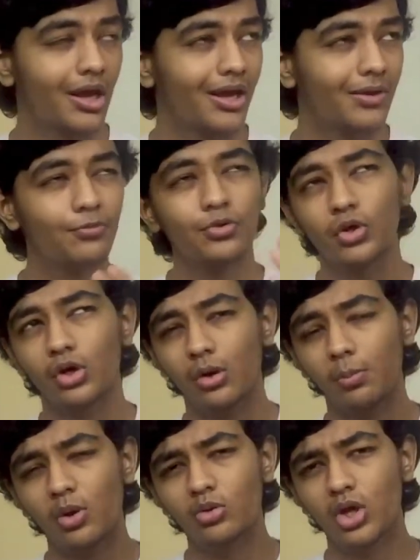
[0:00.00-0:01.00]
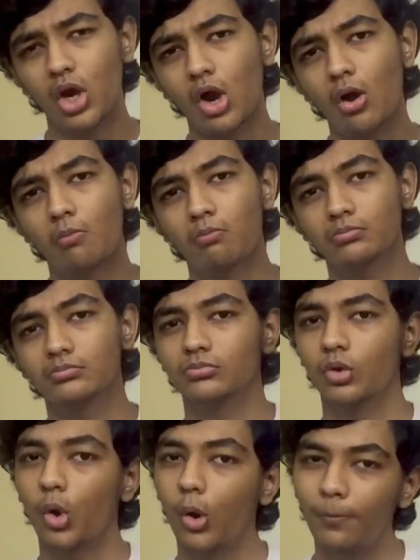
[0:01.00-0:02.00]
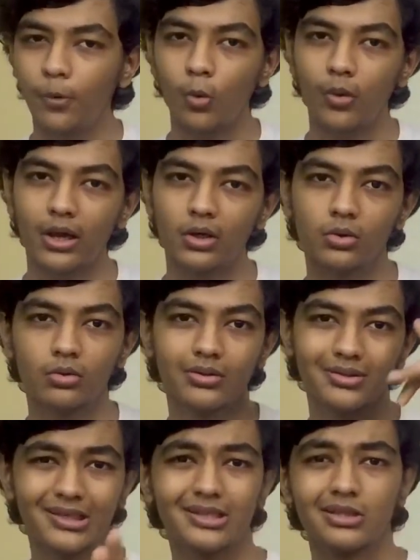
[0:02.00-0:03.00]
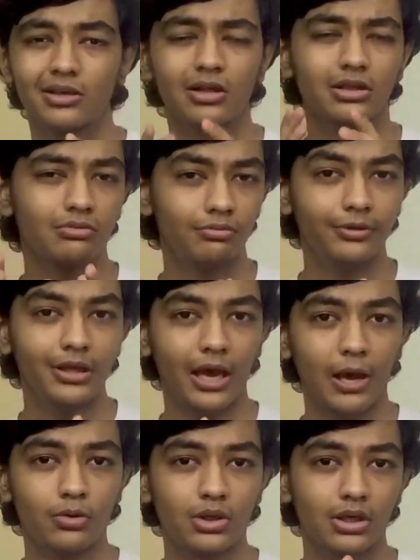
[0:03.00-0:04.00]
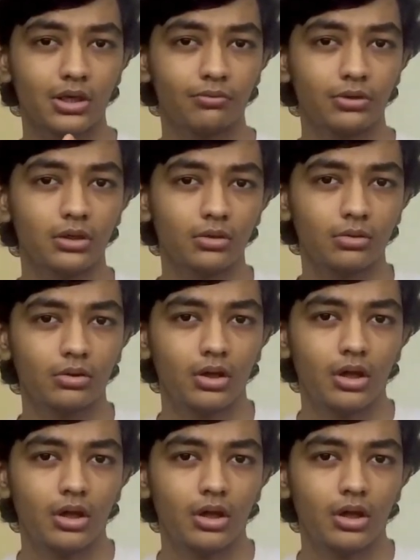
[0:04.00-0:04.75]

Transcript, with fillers: If we talk about the Oppo Reno 6 series, we have done a video.